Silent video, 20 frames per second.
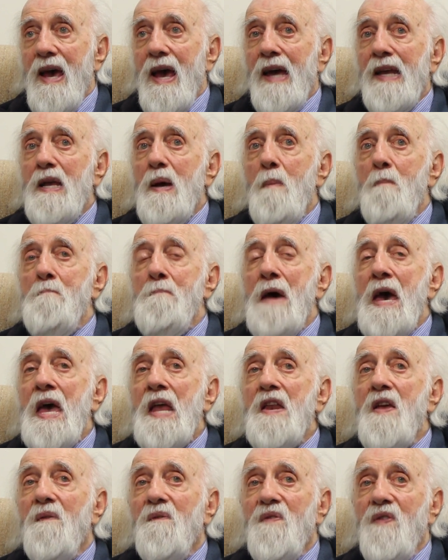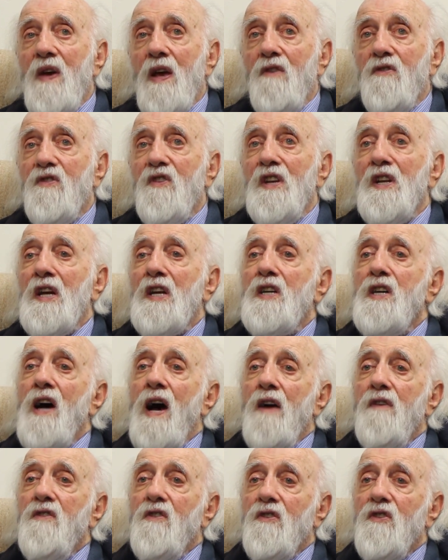And it manifests in a
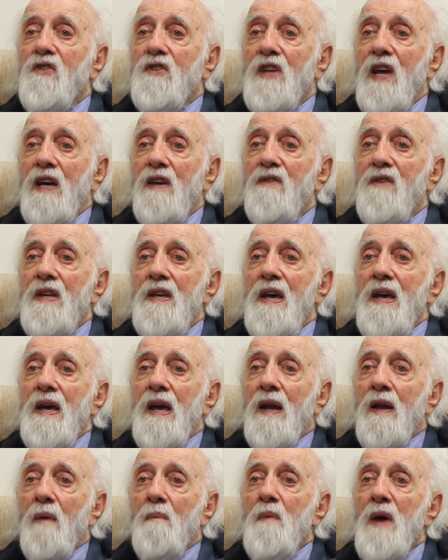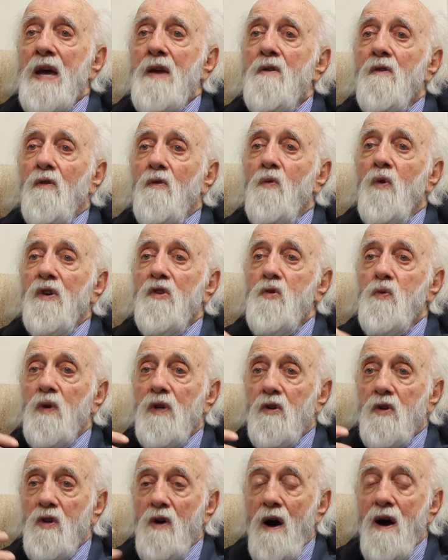conscious state in the manner in which
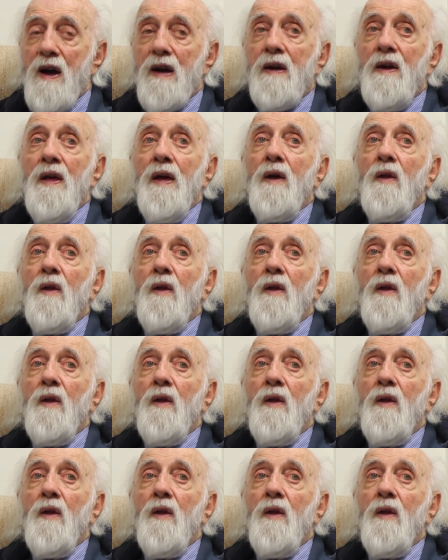we talk,